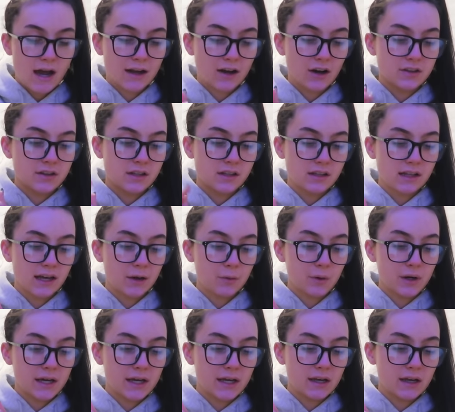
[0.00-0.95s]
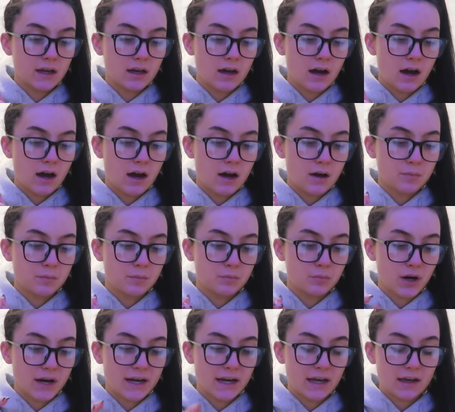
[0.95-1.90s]
I got the liquid
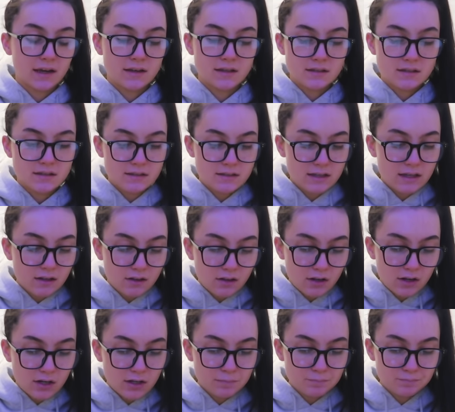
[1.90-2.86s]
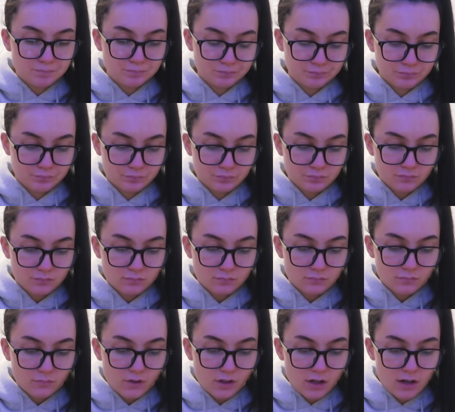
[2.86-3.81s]
brightening concealer.
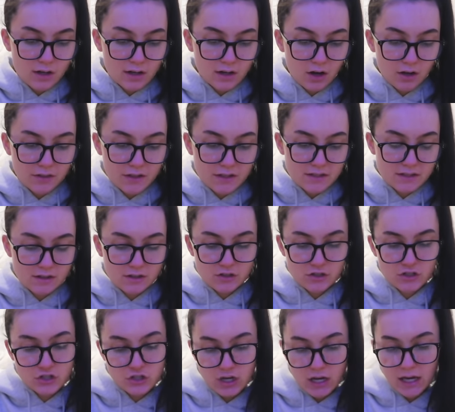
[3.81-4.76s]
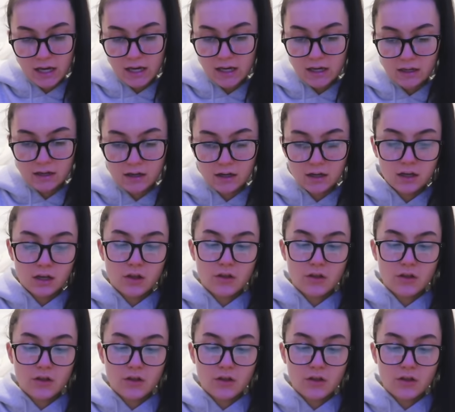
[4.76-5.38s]
I got this in the shade